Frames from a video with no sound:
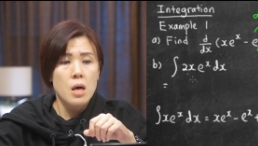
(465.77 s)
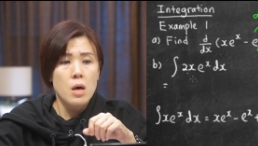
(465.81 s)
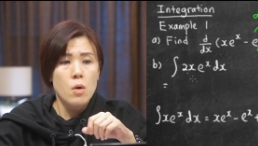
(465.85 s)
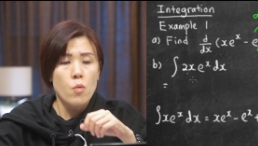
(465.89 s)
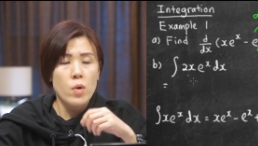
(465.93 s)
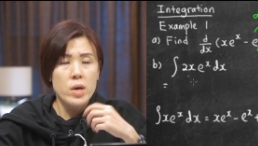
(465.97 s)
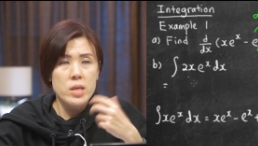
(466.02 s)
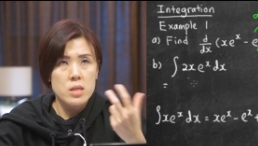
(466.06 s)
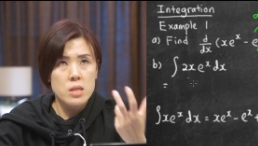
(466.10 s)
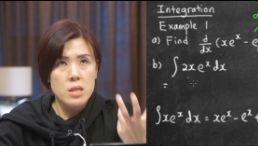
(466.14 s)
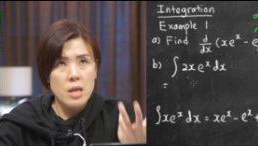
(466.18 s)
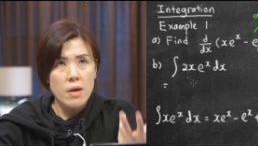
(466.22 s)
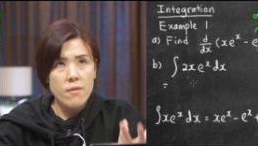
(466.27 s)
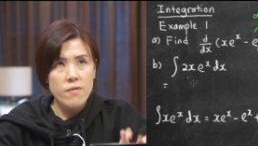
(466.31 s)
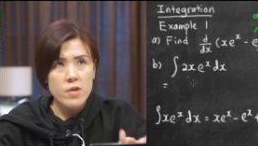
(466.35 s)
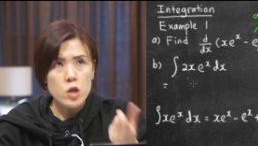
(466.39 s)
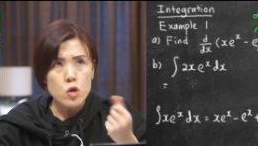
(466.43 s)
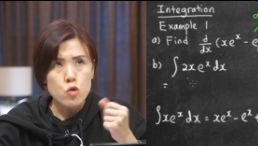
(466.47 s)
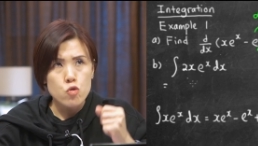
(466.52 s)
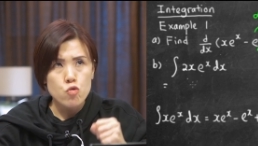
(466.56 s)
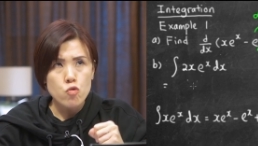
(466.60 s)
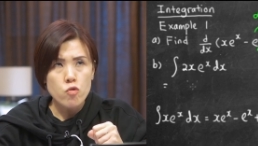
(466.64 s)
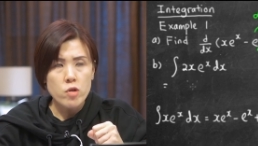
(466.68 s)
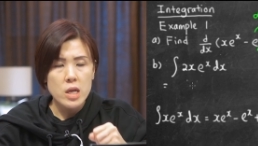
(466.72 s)
whenever you
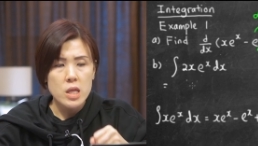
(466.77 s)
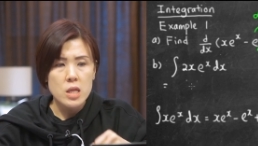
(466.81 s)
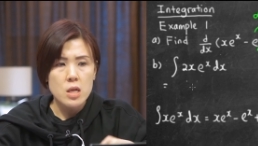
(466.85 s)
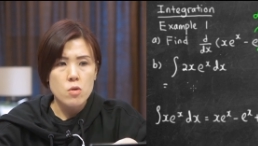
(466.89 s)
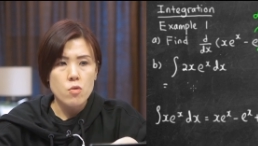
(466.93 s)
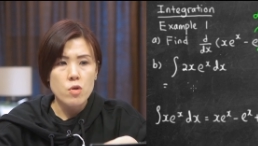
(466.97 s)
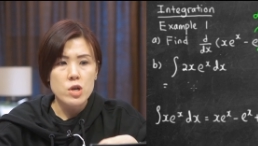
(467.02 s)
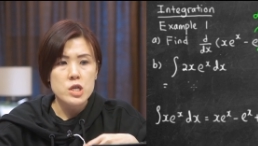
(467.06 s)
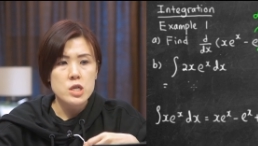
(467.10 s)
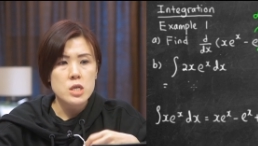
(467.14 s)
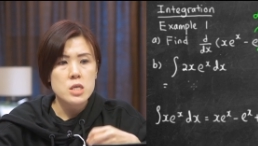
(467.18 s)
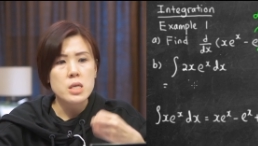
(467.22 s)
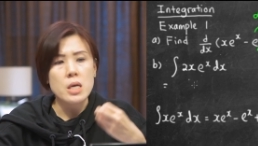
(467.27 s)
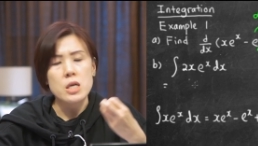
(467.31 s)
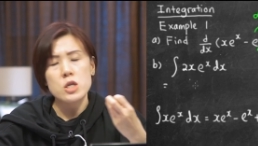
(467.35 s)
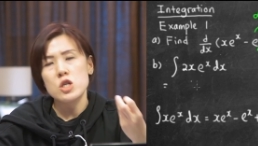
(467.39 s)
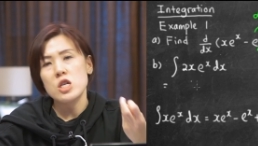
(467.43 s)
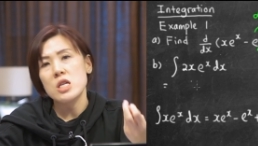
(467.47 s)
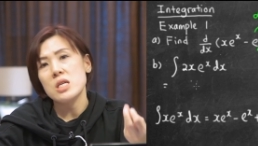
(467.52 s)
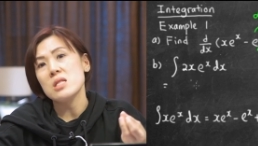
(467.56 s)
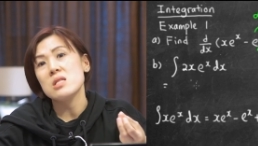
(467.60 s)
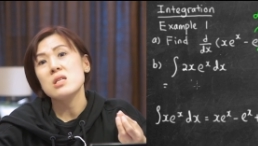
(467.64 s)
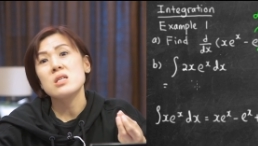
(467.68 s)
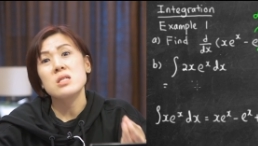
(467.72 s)
do integrations,
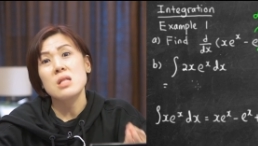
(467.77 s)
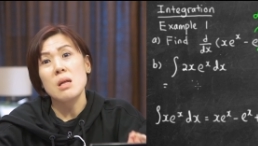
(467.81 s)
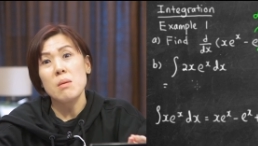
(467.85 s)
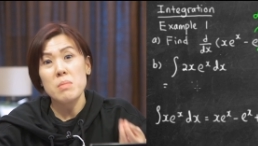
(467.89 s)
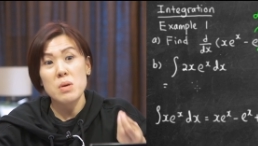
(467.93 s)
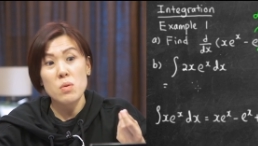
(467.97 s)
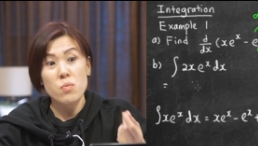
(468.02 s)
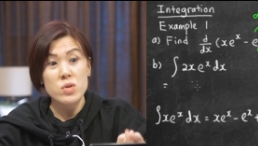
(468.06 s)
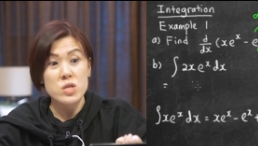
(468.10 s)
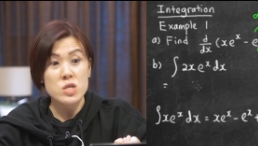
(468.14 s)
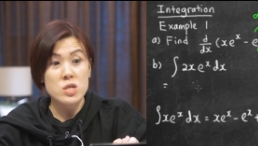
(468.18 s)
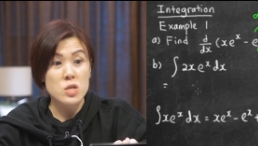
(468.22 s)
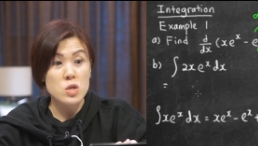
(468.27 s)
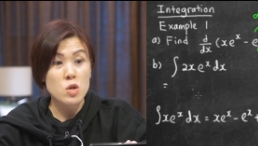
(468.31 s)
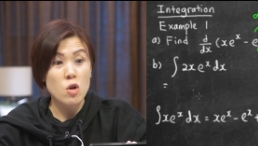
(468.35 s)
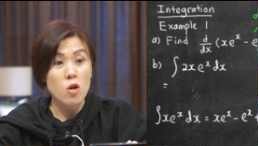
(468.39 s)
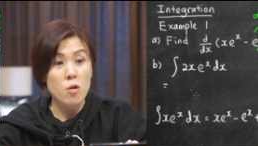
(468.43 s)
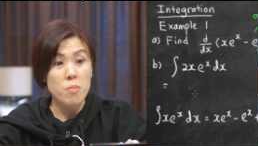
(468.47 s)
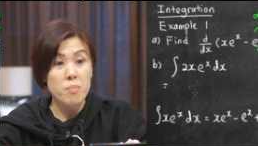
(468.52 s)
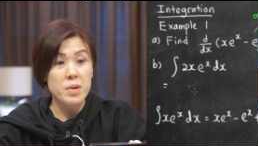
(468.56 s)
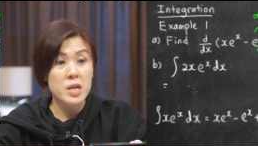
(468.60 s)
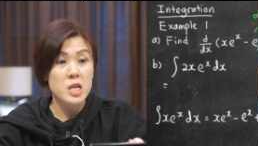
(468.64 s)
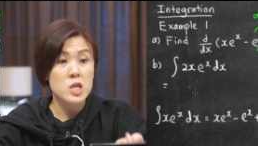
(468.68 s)
actually this number will just copy.